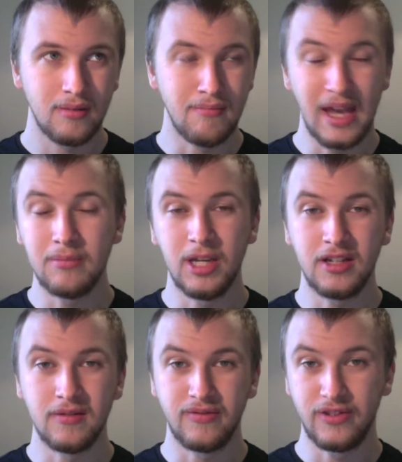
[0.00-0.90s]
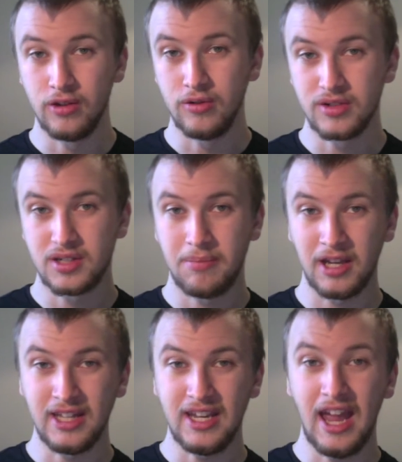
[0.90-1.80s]
may be confused
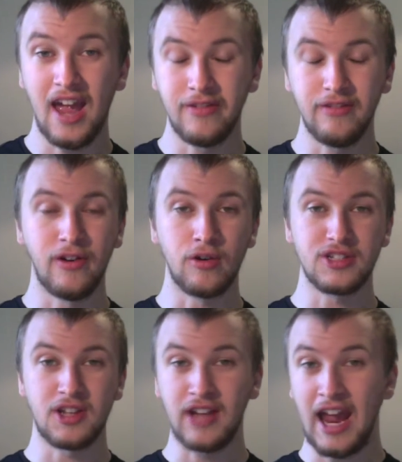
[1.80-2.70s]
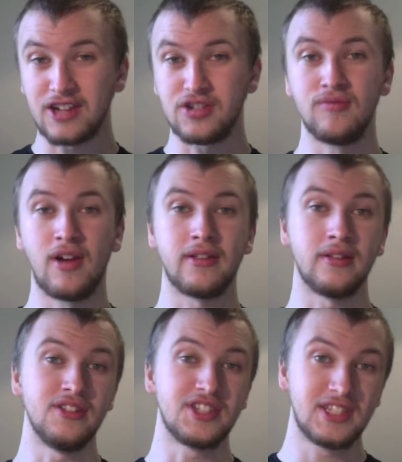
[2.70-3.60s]
by the heavy focus on action rather
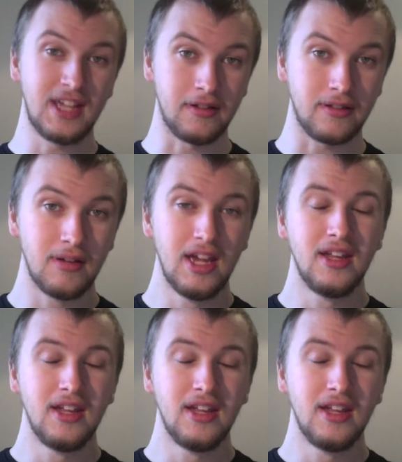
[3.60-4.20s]
than stealth.